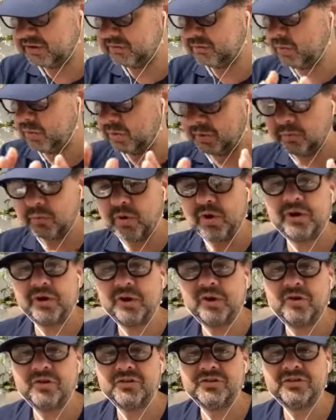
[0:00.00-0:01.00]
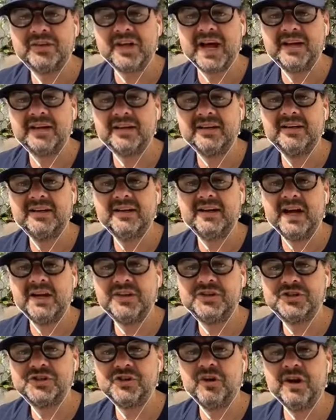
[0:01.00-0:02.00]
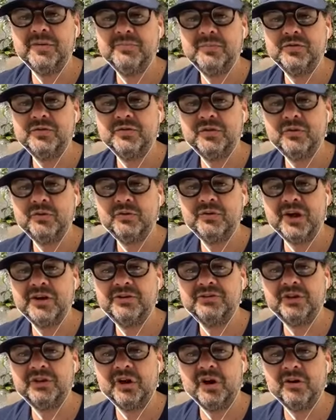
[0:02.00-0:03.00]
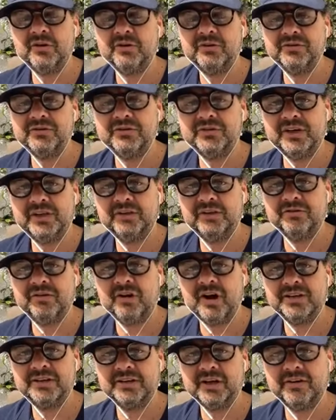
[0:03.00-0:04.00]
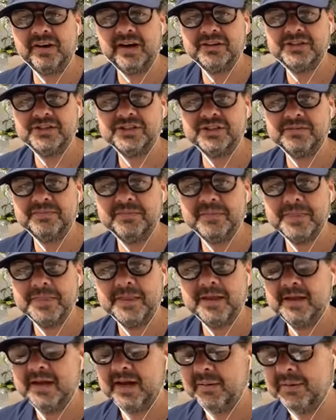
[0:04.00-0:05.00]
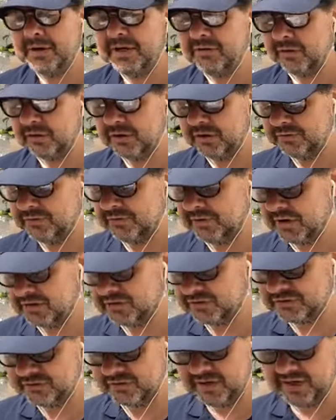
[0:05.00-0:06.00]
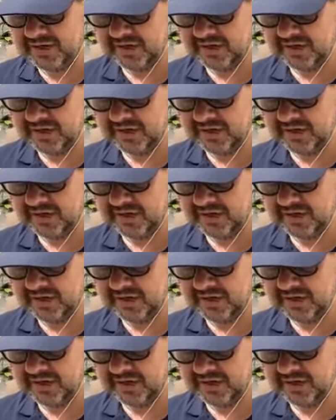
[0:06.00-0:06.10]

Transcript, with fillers: work across that and try and move all those dials in the right direction. And when you've got so your first three...